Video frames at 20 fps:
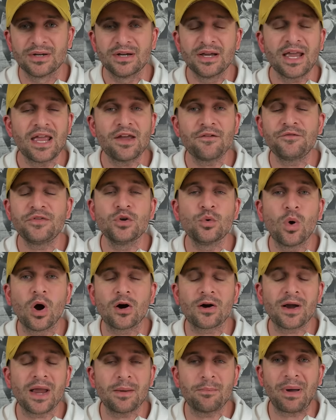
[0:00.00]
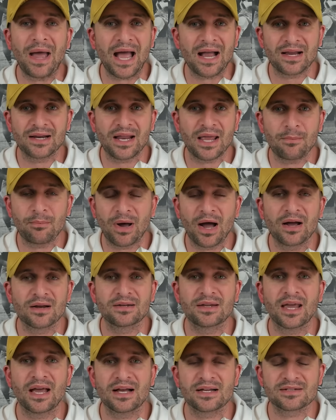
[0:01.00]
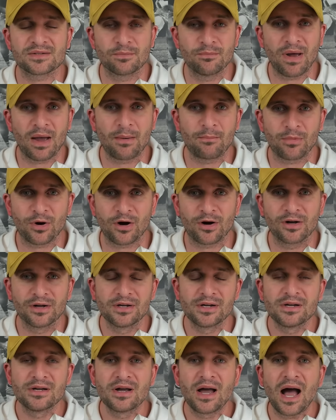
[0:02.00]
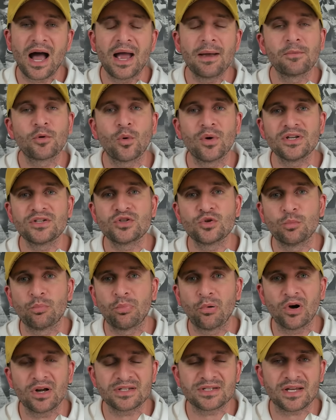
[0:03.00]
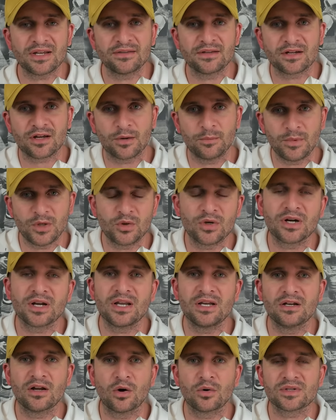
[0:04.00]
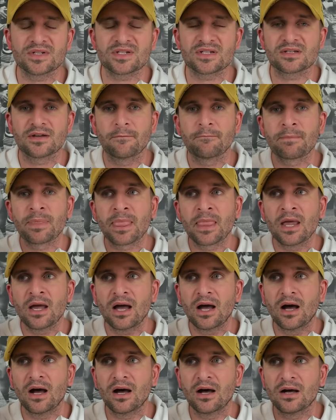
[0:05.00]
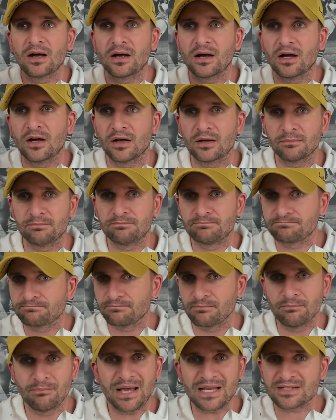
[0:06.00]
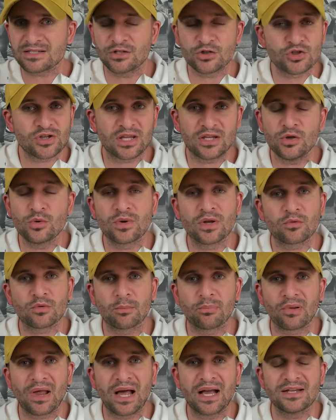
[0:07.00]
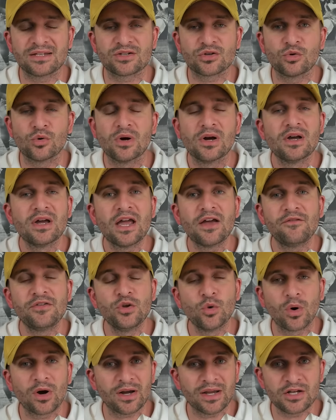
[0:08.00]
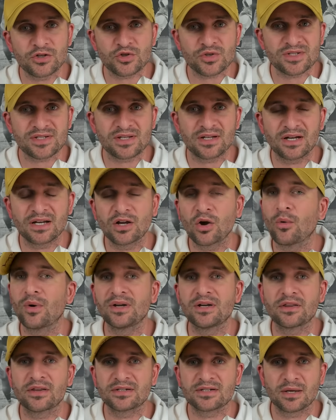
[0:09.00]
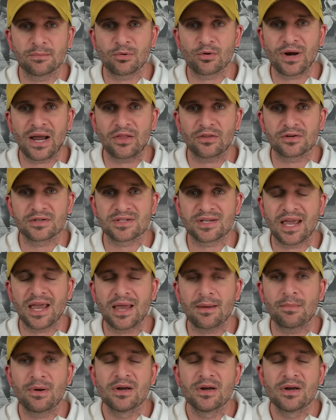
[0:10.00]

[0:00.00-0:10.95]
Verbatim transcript: if you are a Pack-A-Day Podcast member, I'm going to put in the community notes message that you can reply to. If you are interested in going to the Timber Rattlers game,